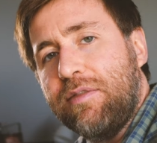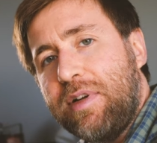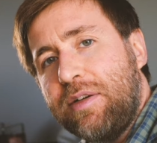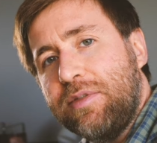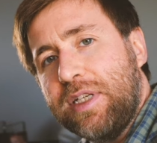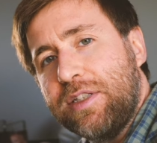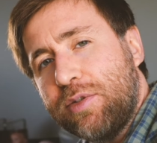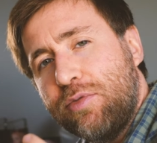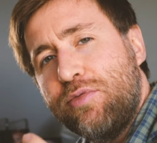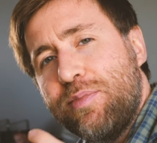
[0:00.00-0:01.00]
around it. So
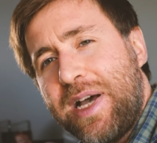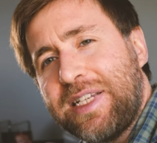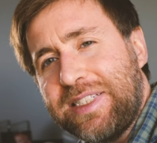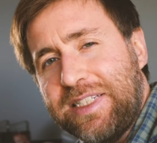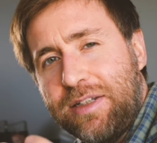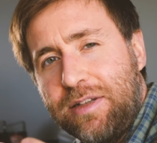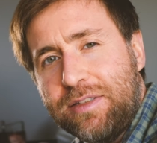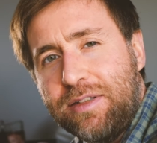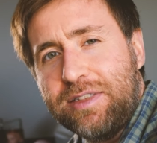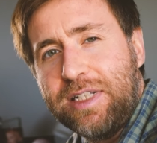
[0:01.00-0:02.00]
all masses, Einstein
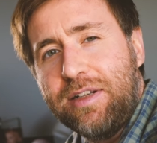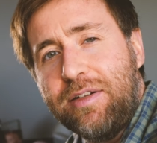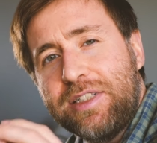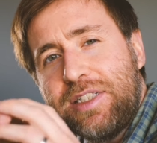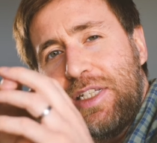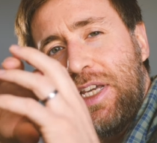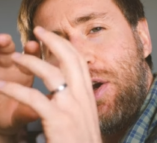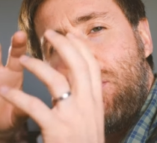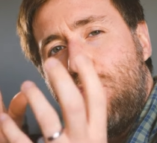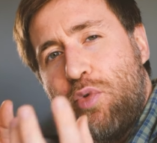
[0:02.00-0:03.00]
said, are actually
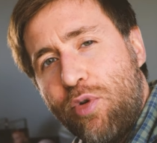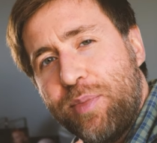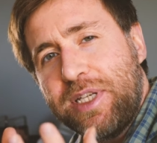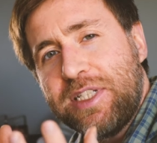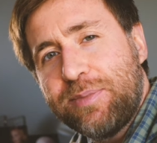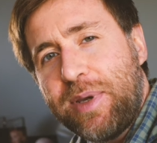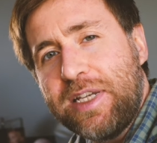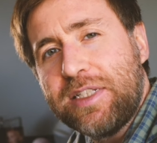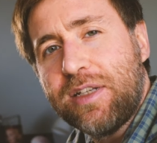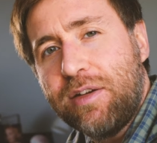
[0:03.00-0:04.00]
warping space
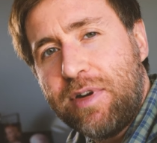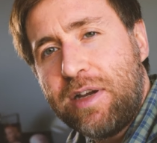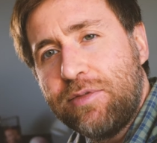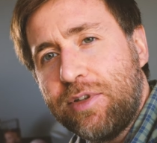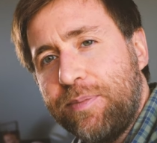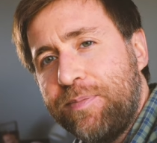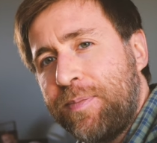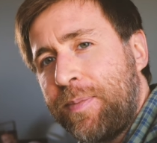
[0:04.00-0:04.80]
around them.